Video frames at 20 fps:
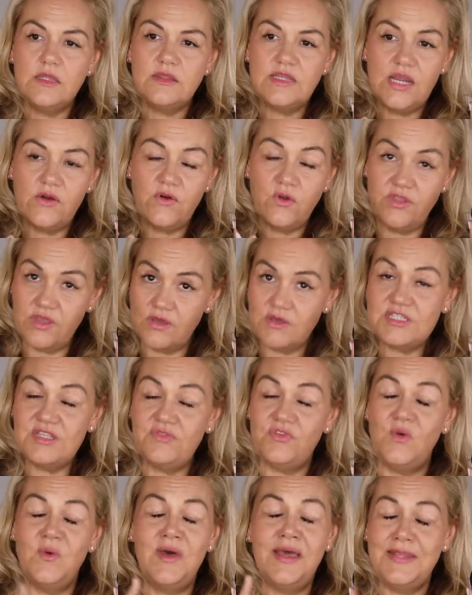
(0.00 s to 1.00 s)
There are those
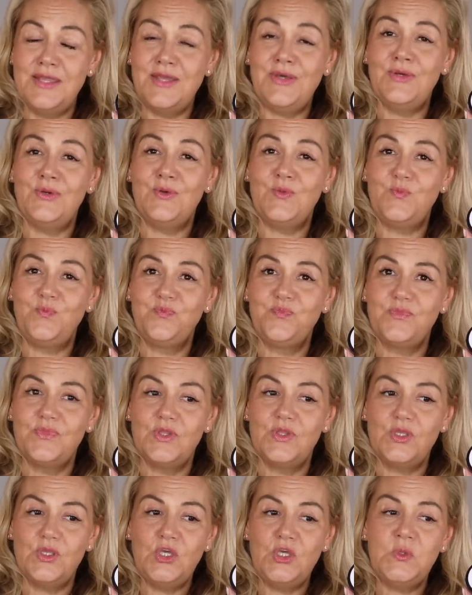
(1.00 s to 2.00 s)
of you I know
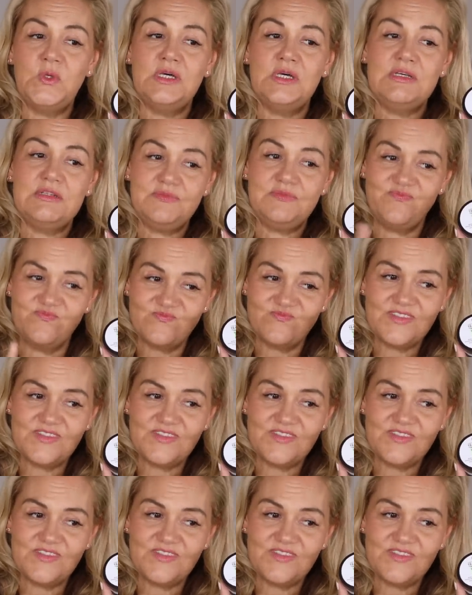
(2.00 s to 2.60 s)
who are